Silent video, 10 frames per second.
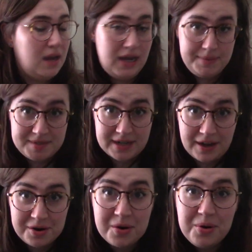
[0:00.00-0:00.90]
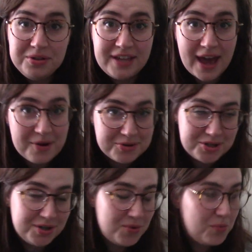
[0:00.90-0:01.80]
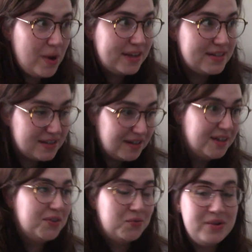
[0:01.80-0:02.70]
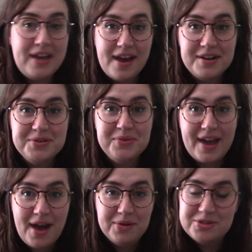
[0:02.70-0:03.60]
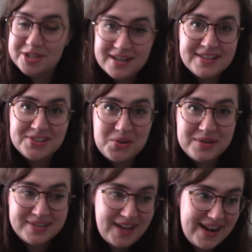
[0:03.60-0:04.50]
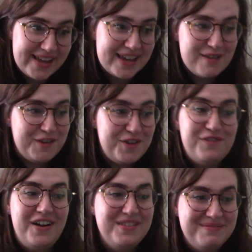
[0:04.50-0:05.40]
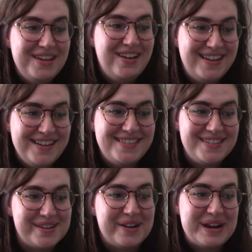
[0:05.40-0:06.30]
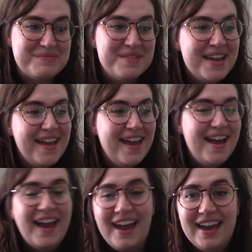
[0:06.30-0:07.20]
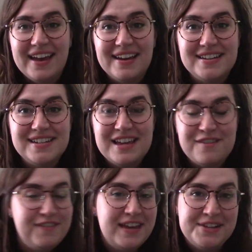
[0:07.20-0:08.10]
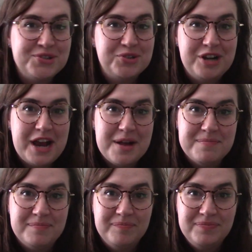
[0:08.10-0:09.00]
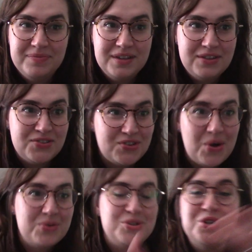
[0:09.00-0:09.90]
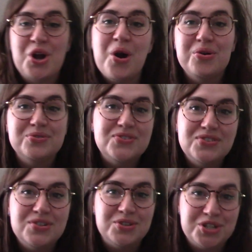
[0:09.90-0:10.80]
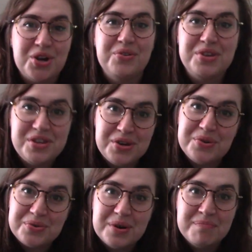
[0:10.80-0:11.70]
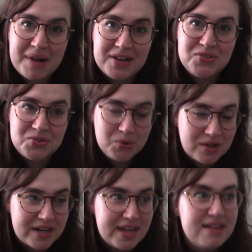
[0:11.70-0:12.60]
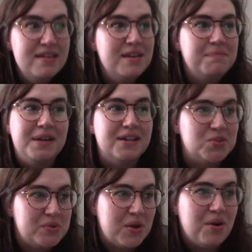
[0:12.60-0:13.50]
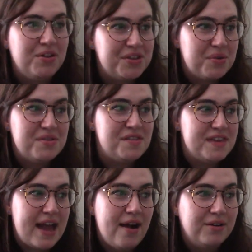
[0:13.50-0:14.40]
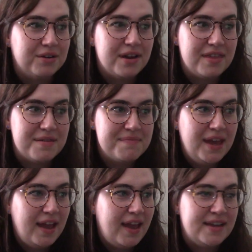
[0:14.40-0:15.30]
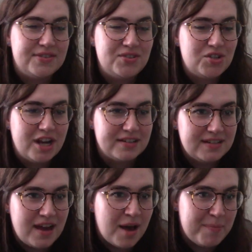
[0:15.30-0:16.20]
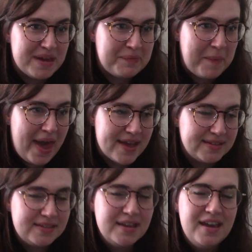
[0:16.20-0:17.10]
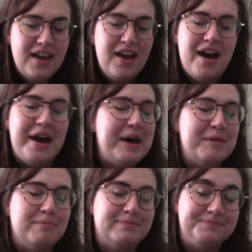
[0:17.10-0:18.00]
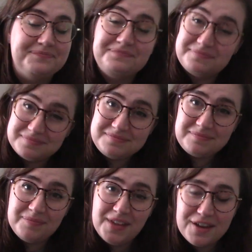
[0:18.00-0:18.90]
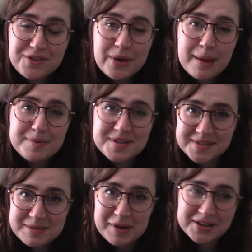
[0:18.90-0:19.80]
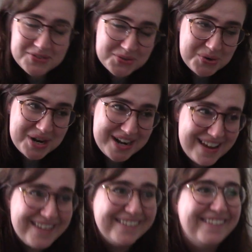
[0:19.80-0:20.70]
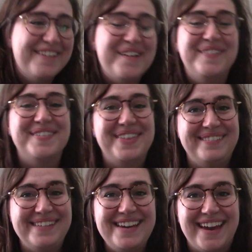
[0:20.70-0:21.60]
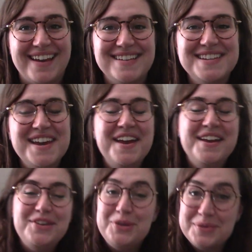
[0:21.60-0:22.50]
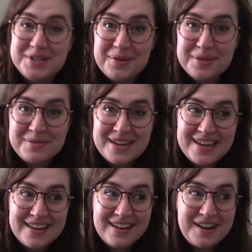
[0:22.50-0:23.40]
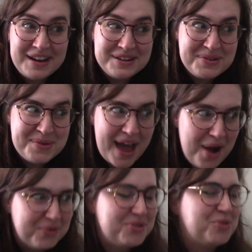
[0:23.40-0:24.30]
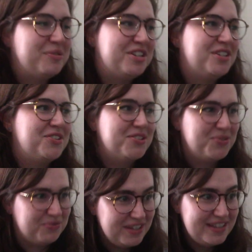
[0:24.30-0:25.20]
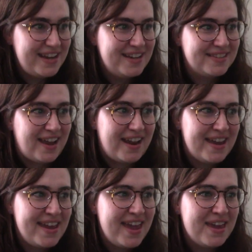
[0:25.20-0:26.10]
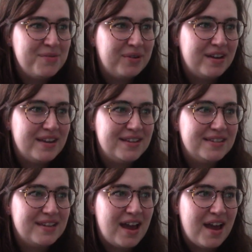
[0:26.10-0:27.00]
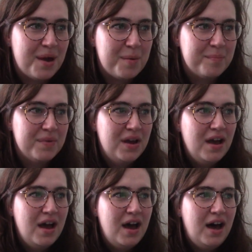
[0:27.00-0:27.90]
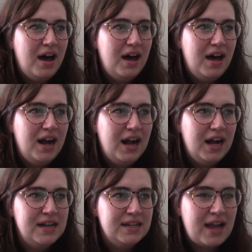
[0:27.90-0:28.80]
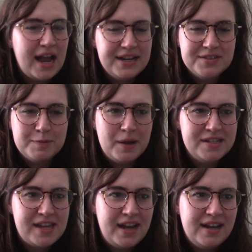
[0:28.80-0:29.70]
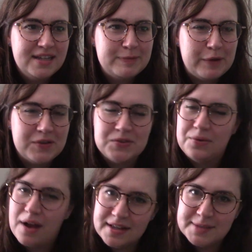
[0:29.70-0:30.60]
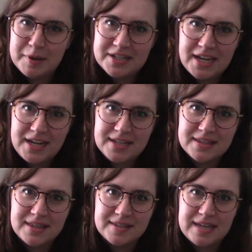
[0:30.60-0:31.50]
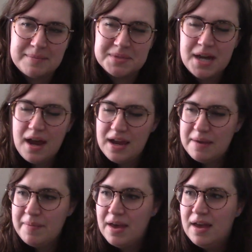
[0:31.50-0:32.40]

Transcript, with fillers: I'm sitting on our old couch. What? We got a new couch. It's so exciting. If you follow me on Instagram, and if Instagram so chose to show you my story, because we all know that the algorithm is just a big mess. If you happen to see my story over the weekend, you would know that we got a new couch, which is just really exciting. It was kind of spontaneous, but also not spontaneous at the same time.